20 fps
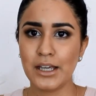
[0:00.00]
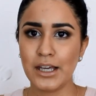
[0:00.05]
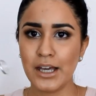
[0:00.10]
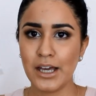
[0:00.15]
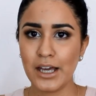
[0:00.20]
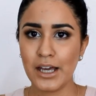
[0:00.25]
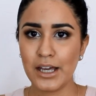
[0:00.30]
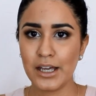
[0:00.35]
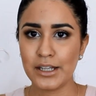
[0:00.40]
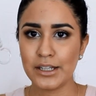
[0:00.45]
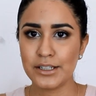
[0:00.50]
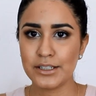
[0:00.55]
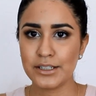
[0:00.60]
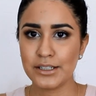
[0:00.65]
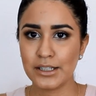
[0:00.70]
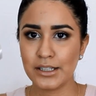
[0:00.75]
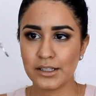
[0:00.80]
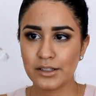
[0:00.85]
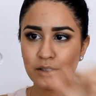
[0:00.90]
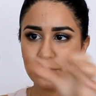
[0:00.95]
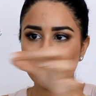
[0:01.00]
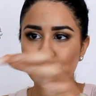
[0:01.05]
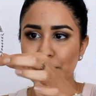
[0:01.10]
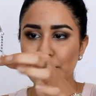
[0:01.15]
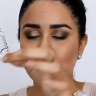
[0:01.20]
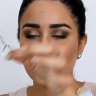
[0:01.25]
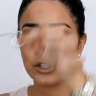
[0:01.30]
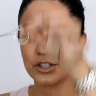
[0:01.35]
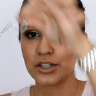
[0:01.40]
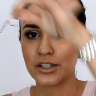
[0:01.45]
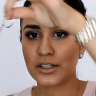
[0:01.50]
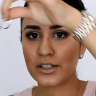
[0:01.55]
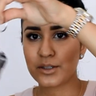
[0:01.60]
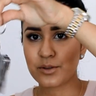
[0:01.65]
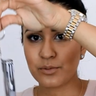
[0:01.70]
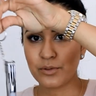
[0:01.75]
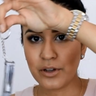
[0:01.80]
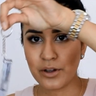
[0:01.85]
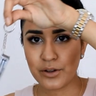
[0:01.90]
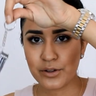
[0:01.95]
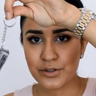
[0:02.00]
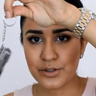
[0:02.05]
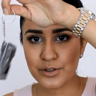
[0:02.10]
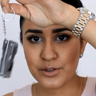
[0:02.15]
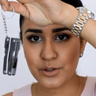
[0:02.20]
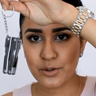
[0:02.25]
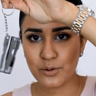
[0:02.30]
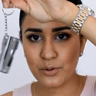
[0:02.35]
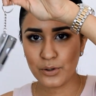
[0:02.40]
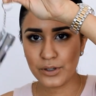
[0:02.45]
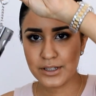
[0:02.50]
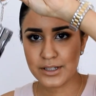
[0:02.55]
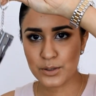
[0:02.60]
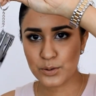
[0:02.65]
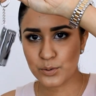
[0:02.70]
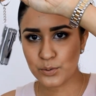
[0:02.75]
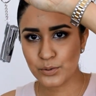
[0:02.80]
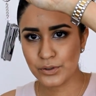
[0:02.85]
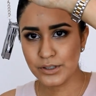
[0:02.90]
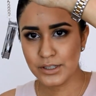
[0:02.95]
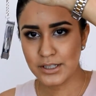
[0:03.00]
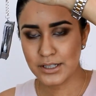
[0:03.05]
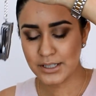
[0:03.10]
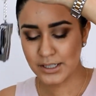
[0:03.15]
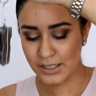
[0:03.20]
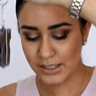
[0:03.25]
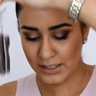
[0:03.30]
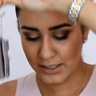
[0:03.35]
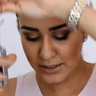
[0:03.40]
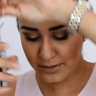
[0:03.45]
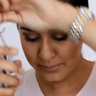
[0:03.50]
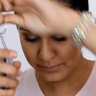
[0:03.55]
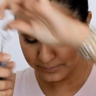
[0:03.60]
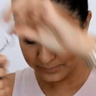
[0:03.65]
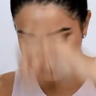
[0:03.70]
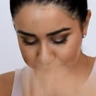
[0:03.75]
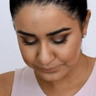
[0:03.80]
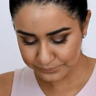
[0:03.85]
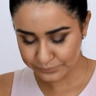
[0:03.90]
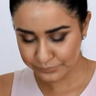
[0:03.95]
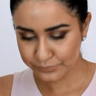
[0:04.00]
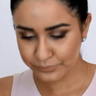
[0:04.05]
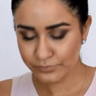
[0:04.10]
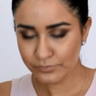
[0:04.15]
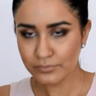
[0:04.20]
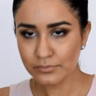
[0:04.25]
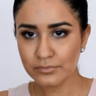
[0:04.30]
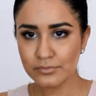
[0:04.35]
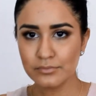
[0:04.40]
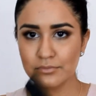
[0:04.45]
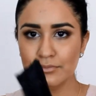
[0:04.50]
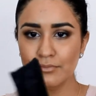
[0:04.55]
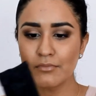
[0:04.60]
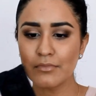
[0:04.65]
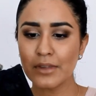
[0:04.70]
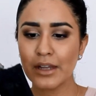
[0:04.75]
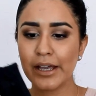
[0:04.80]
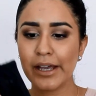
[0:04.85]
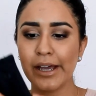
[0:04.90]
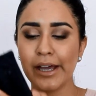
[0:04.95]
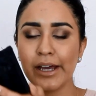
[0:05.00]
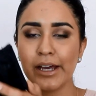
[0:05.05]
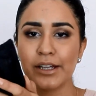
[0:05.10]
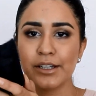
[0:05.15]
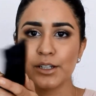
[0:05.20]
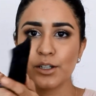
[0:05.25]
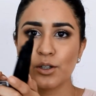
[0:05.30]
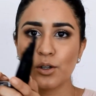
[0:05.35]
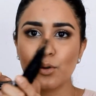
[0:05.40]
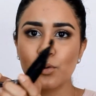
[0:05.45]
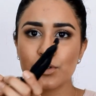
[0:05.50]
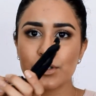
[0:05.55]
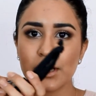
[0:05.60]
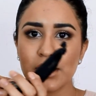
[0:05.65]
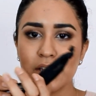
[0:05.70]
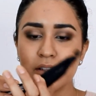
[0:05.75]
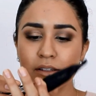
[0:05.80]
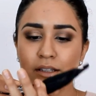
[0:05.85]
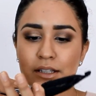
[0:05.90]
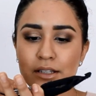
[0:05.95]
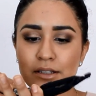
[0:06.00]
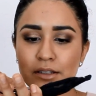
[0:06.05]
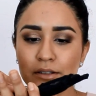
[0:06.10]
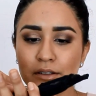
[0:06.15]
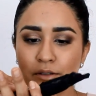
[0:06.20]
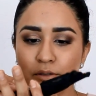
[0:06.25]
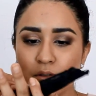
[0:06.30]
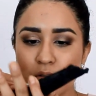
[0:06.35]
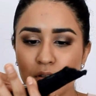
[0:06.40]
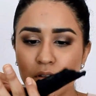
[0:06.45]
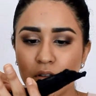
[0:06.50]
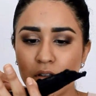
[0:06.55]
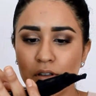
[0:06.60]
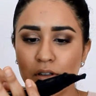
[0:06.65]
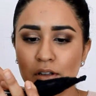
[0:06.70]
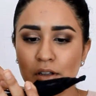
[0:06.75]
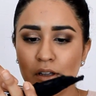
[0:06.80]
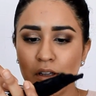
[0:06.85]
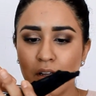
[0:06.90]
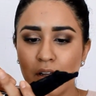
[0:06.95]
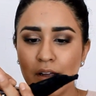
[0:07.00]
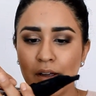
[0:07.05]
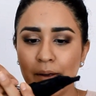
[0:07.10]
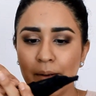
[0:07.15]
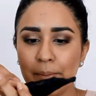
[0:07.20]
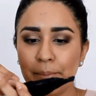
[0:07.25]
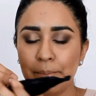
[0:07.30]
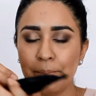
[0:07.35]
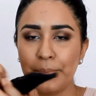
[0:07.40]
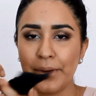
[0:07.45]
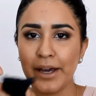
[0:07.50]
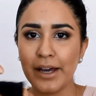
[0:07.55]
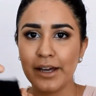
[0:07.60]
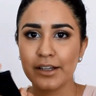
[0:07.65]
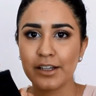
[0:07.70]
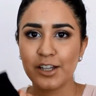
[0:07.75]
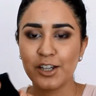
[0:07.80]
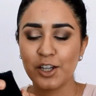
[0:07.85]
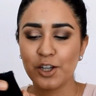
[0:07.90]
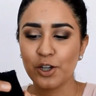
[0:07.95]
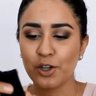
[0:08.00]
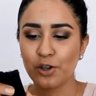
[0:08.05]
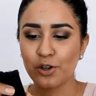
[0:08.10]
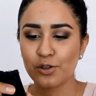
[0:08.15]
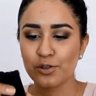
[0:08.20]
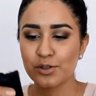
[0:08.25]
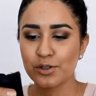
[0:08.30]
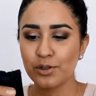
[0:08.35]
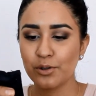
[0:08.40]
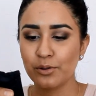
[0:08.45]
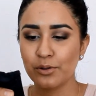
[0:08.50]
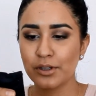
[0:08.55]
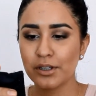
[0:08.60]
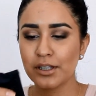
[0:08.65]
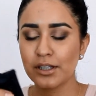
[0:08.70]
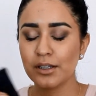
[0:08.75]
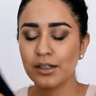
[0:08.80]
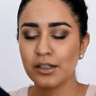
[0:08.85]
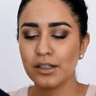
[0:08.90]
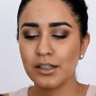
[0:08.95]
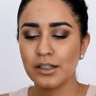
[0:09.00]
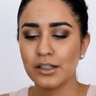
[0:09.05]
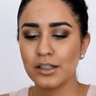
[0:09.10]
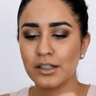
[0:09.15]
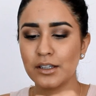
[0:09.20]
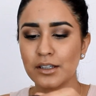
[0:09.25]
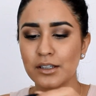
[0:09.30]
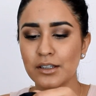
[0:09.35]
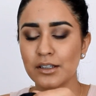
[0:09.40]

and it could be a keychain as well. So it's really tiny, and it goes in this little bag in here. So he